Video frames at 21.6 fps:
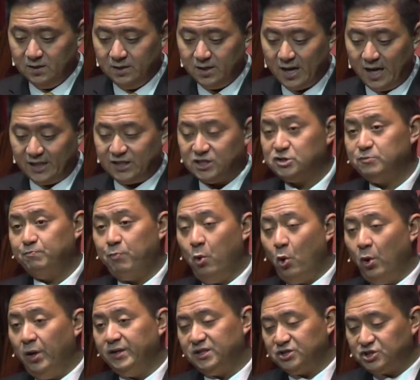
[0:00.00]
At this
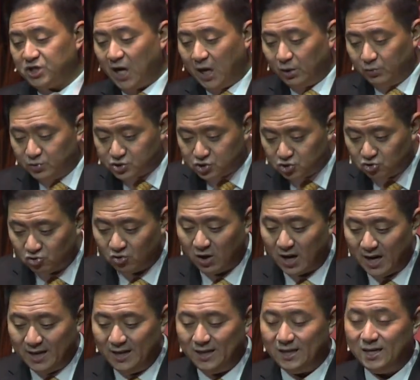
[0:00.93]
point, the child was
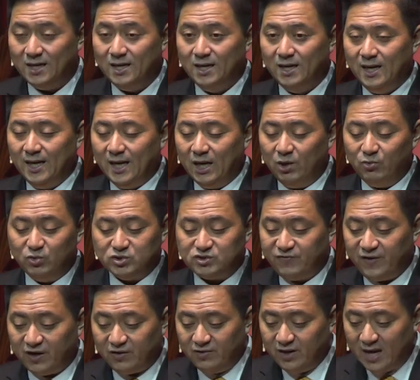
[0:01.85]
crying and was
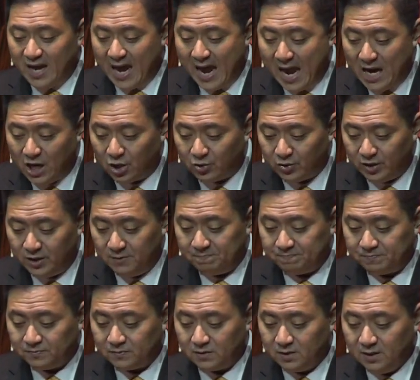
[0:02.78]
very angry
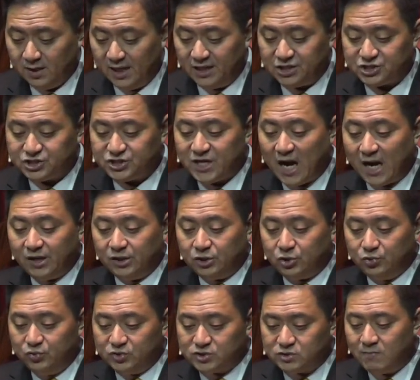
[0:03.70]
and shouted
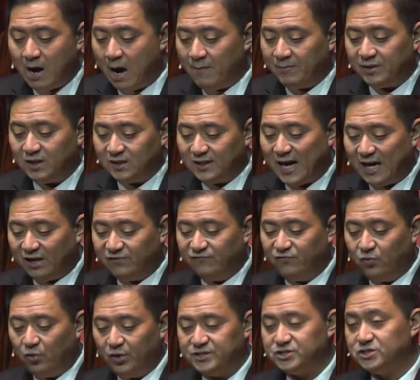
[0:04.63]
to his mom in a loud
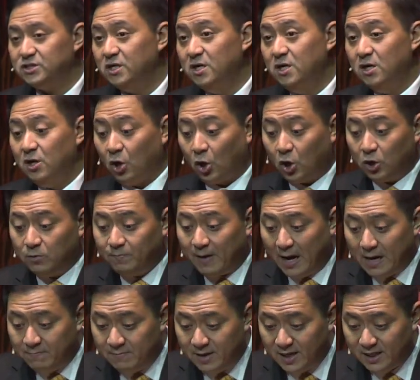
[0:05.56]
voice, heard
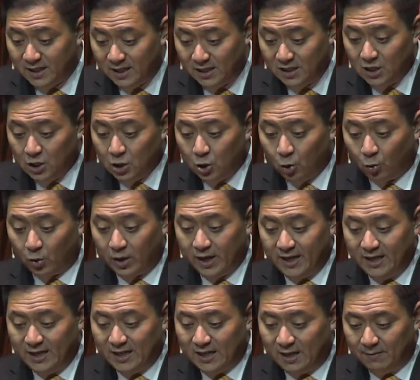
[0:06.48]
by many who were
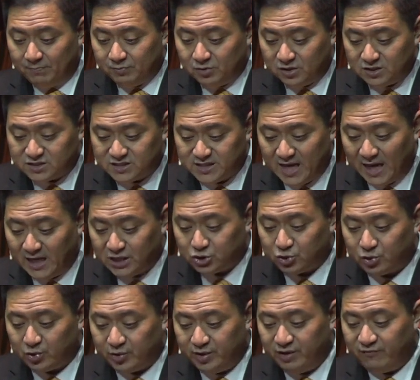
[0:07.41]
heading up to the
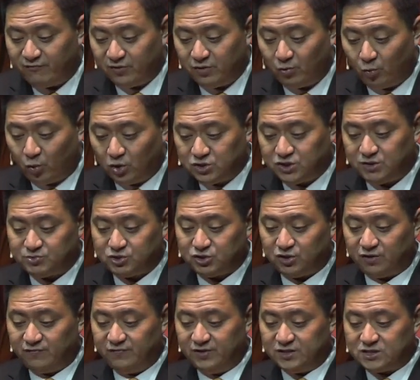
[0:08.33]
sanctuary for the worship
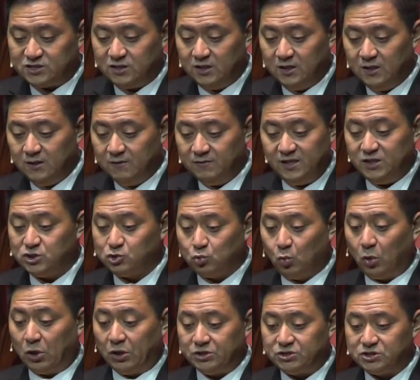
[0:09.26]
service, these
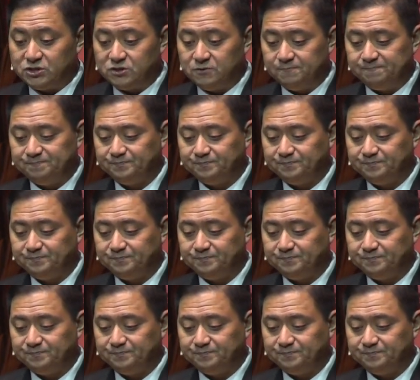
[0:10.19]
words